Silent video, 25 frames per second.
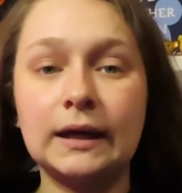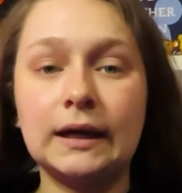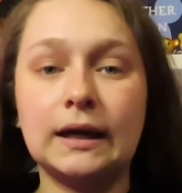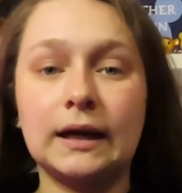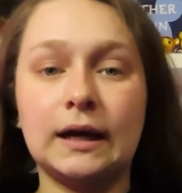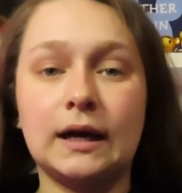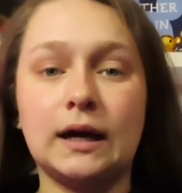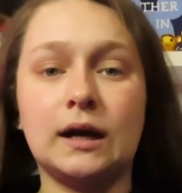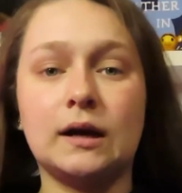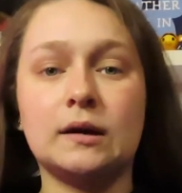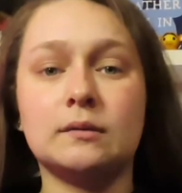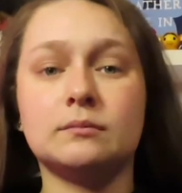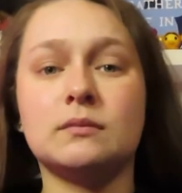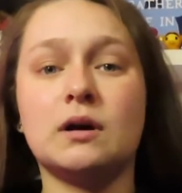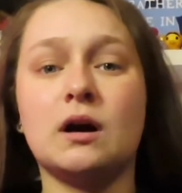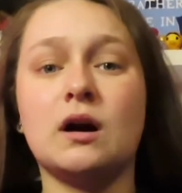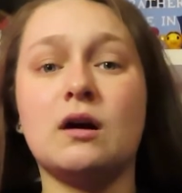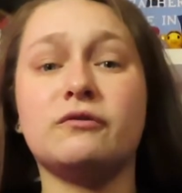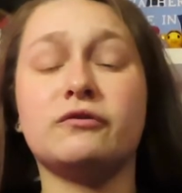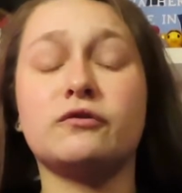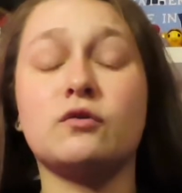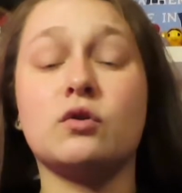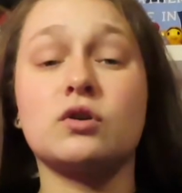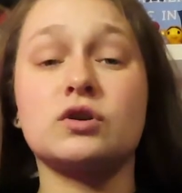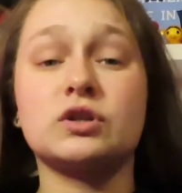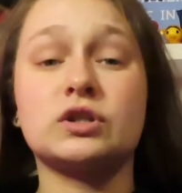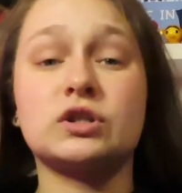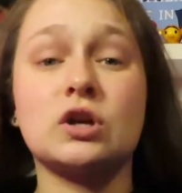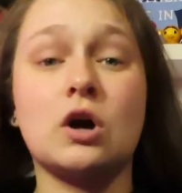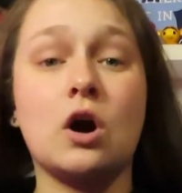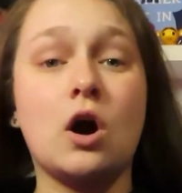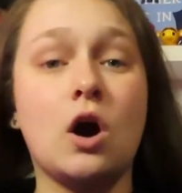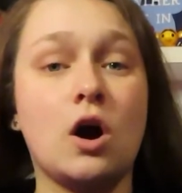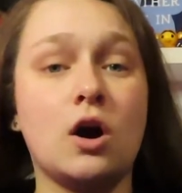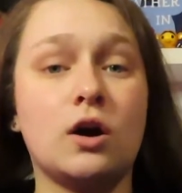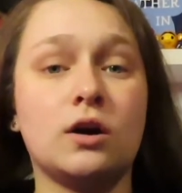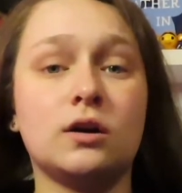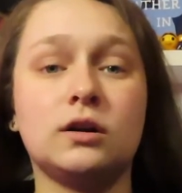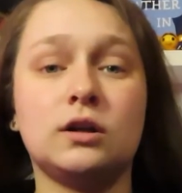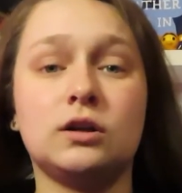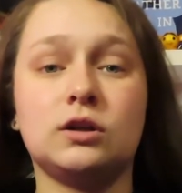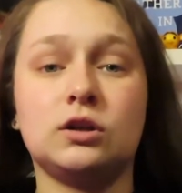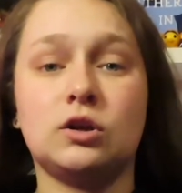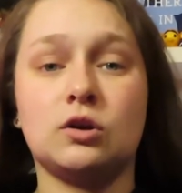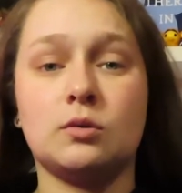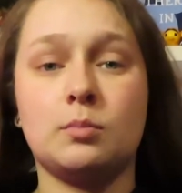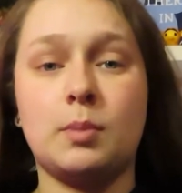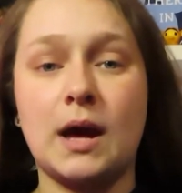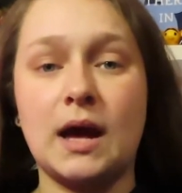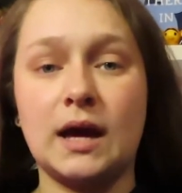Of course, on
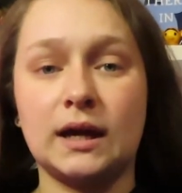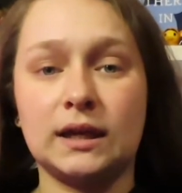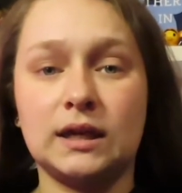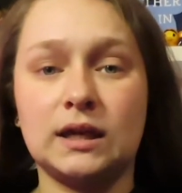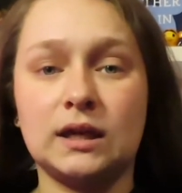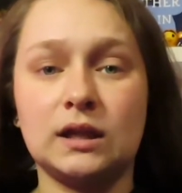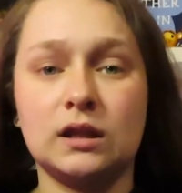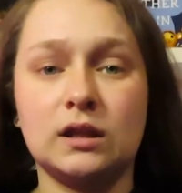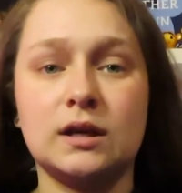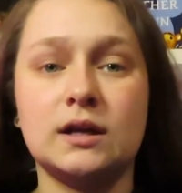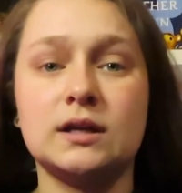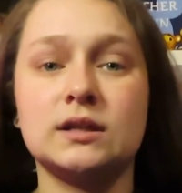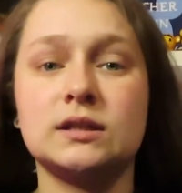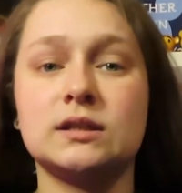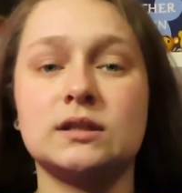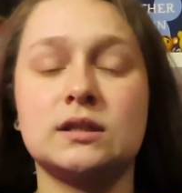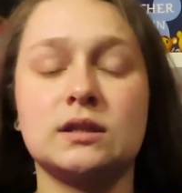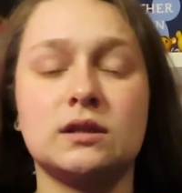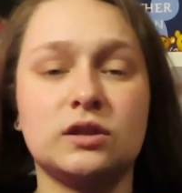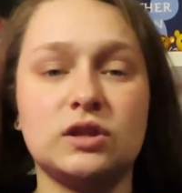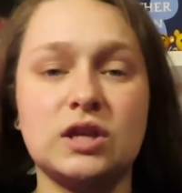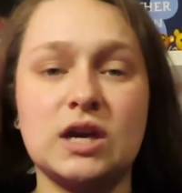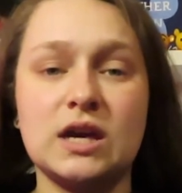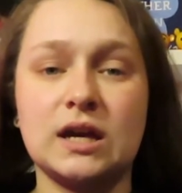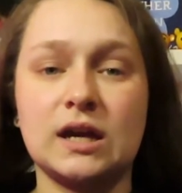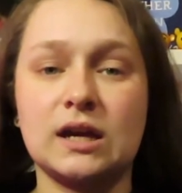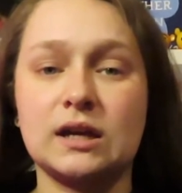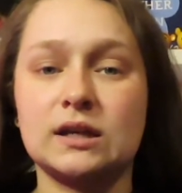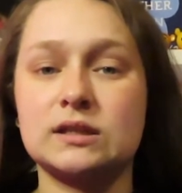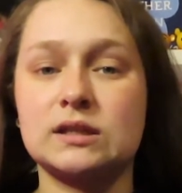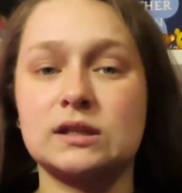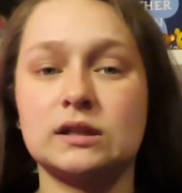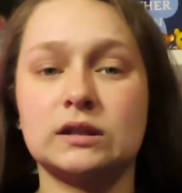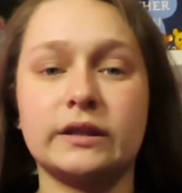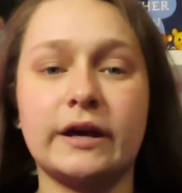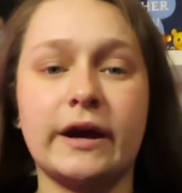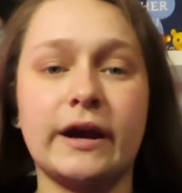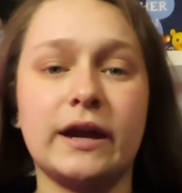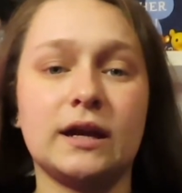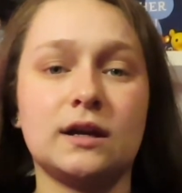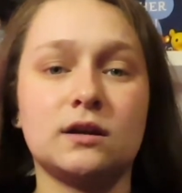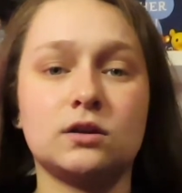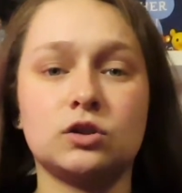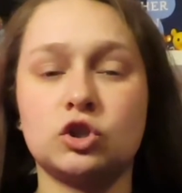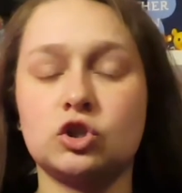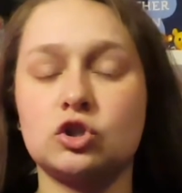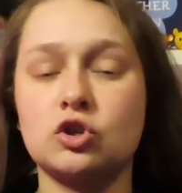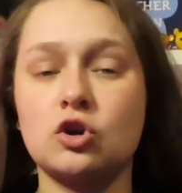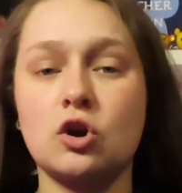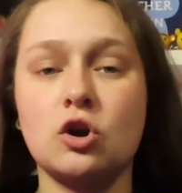your packing list, things like
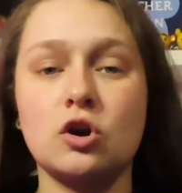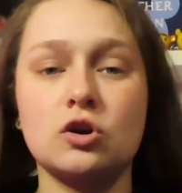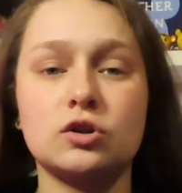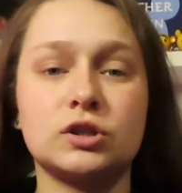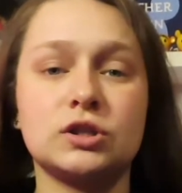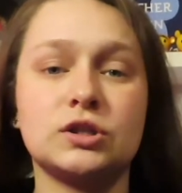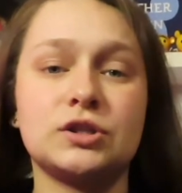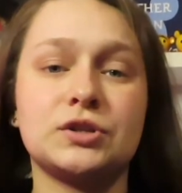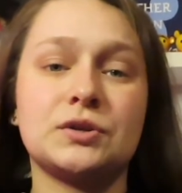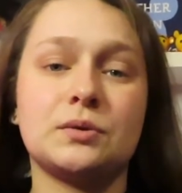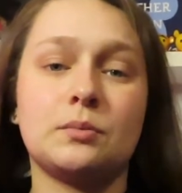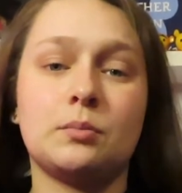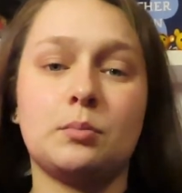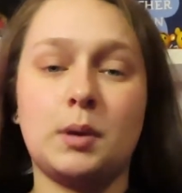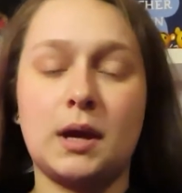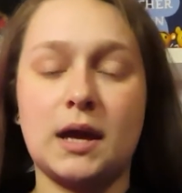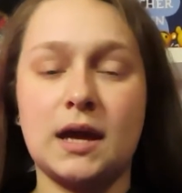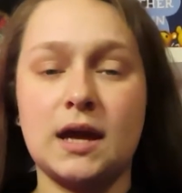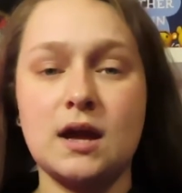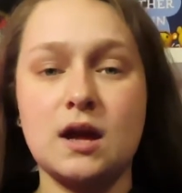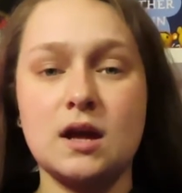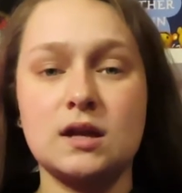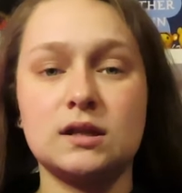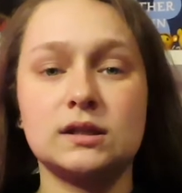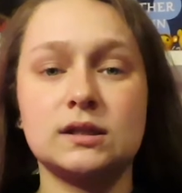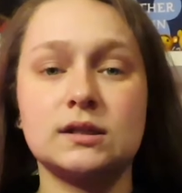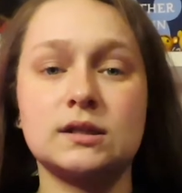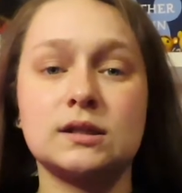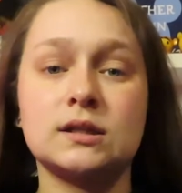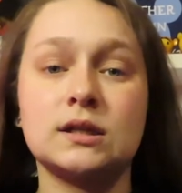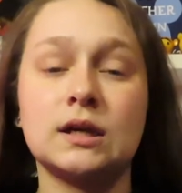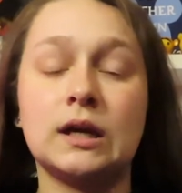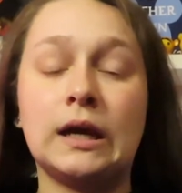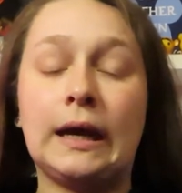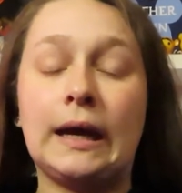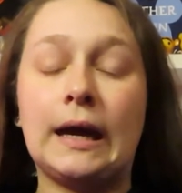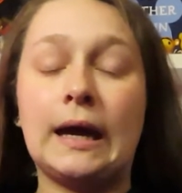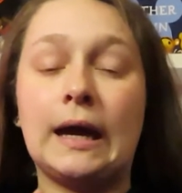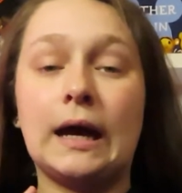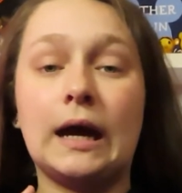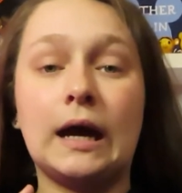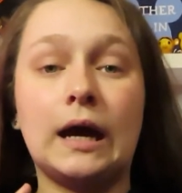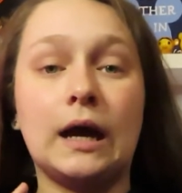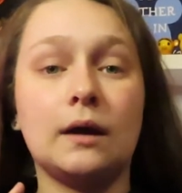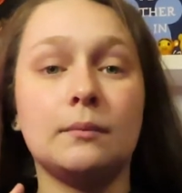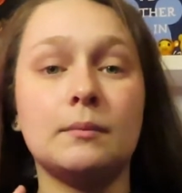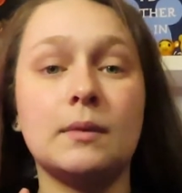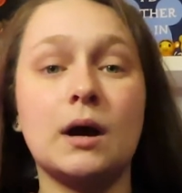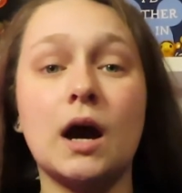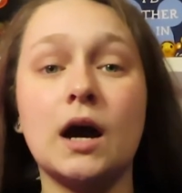shirts, pants,
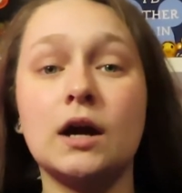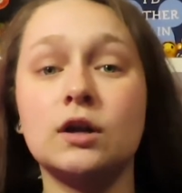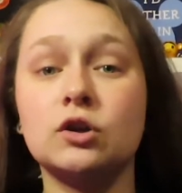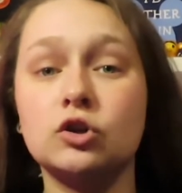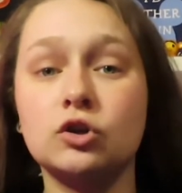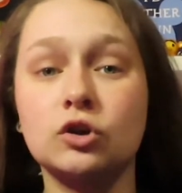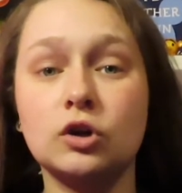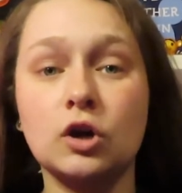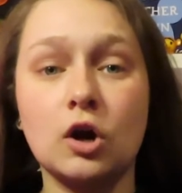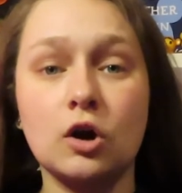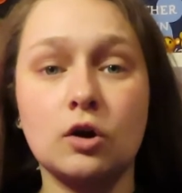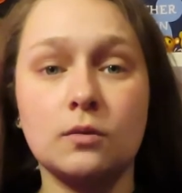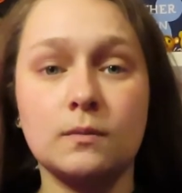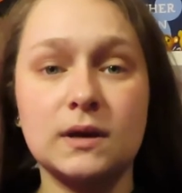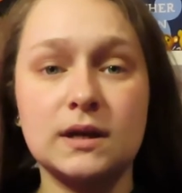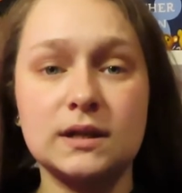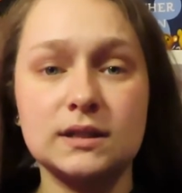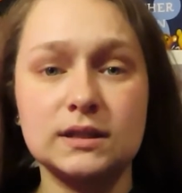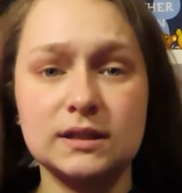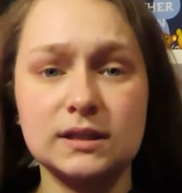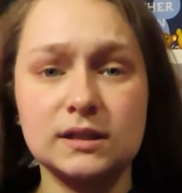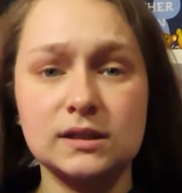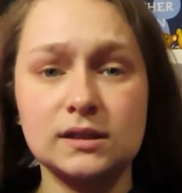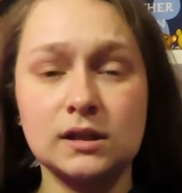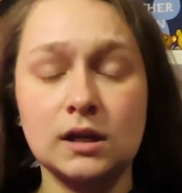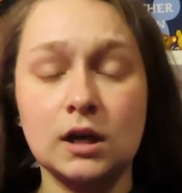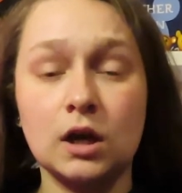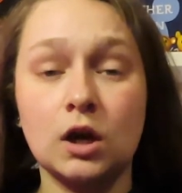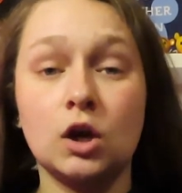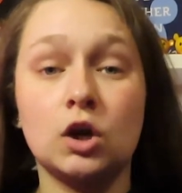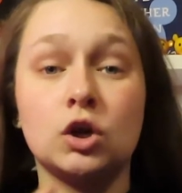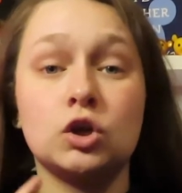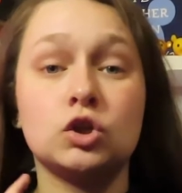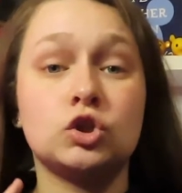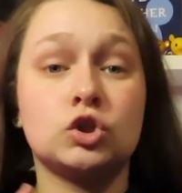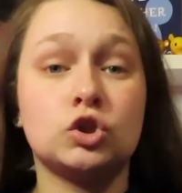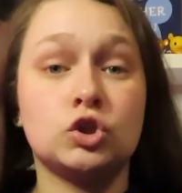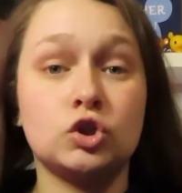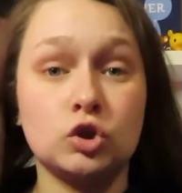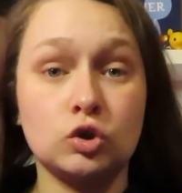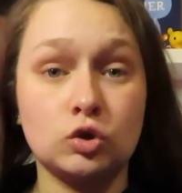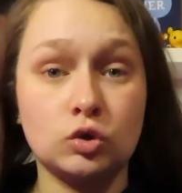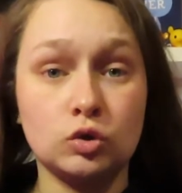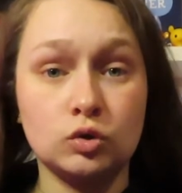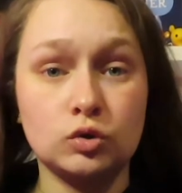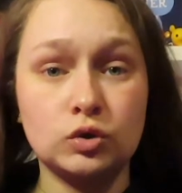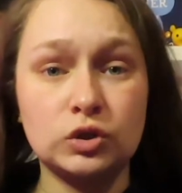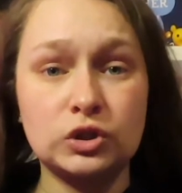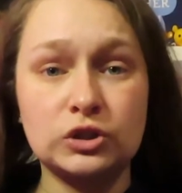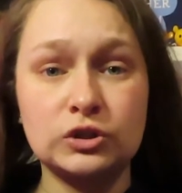undergarments,
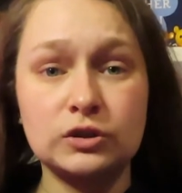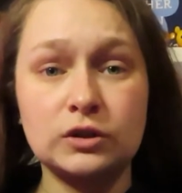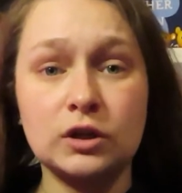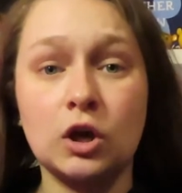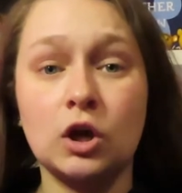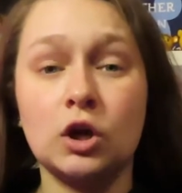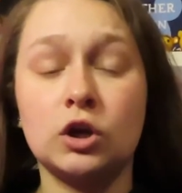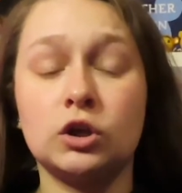shoes.